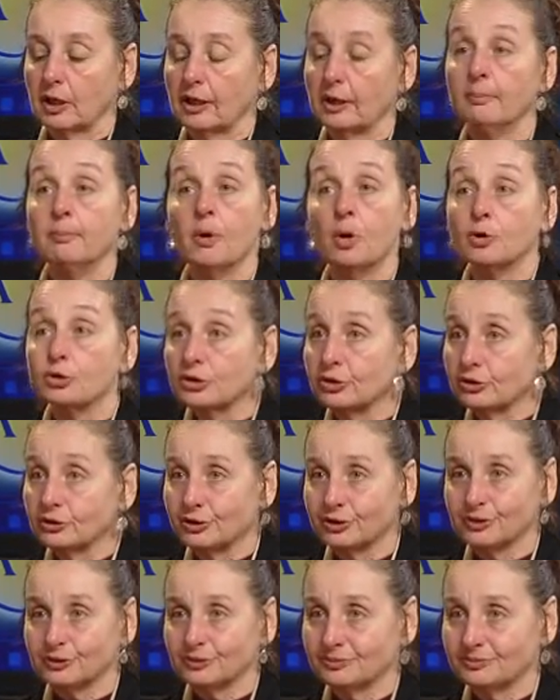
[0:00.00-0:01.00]

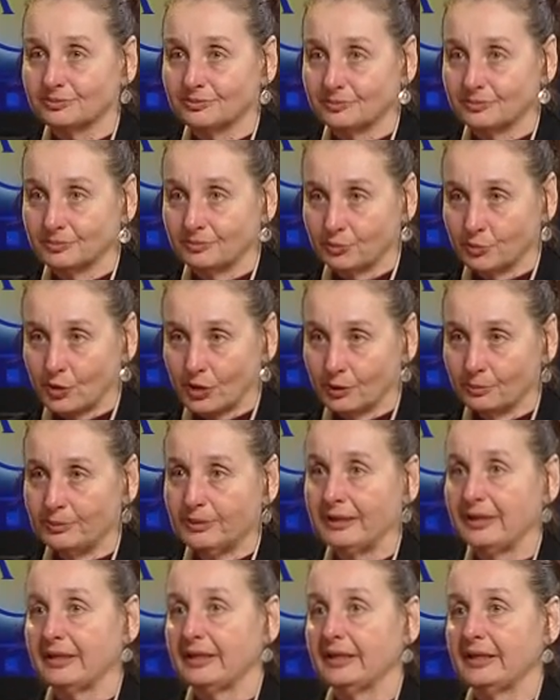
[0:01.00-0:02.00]
emotional
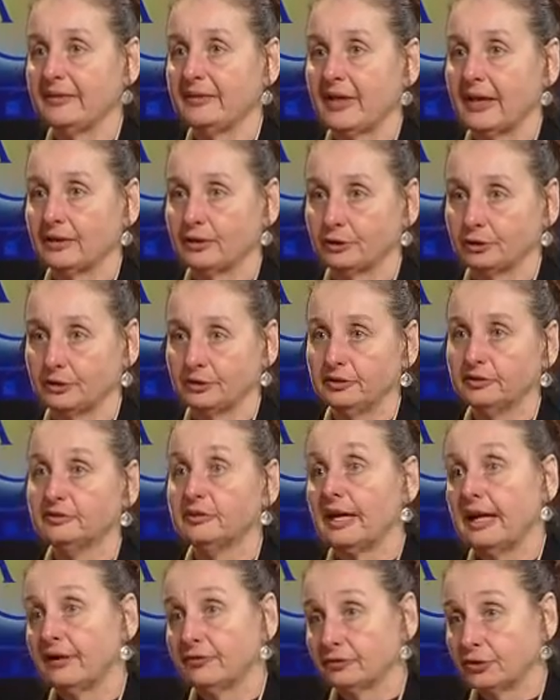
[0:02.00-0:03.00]
well-being, and that could
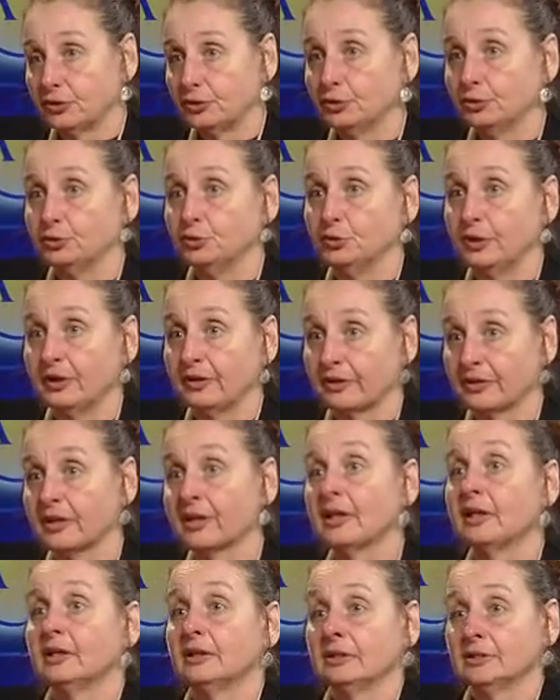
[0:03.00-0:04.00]
have to do with
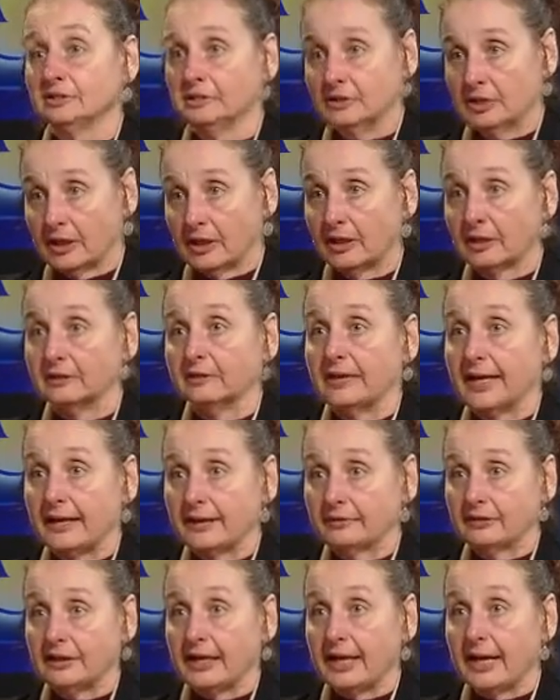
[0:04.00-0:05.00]

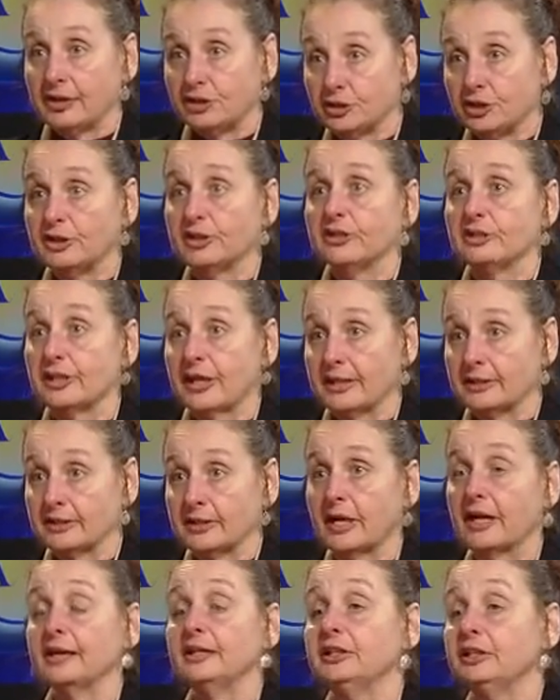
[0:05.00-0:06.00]
edginess,
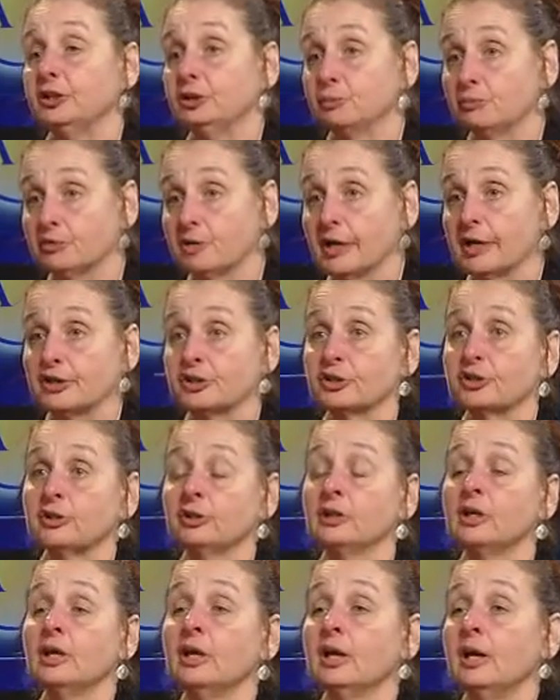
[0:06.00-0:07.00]
anxiety,
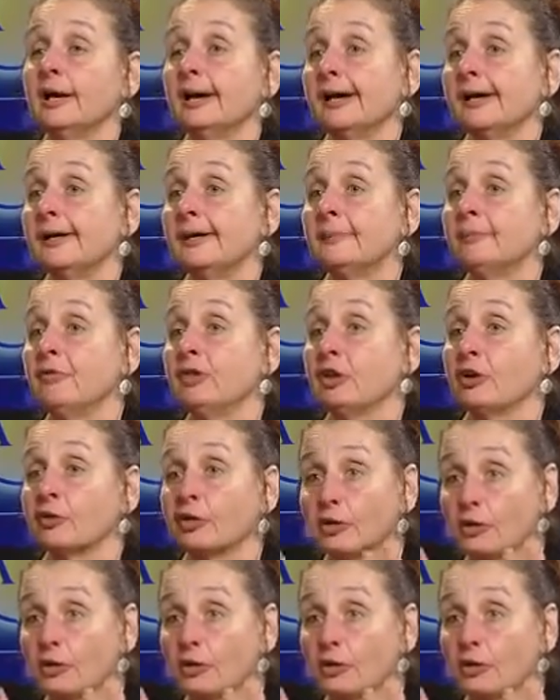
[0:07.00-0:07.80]
depression, their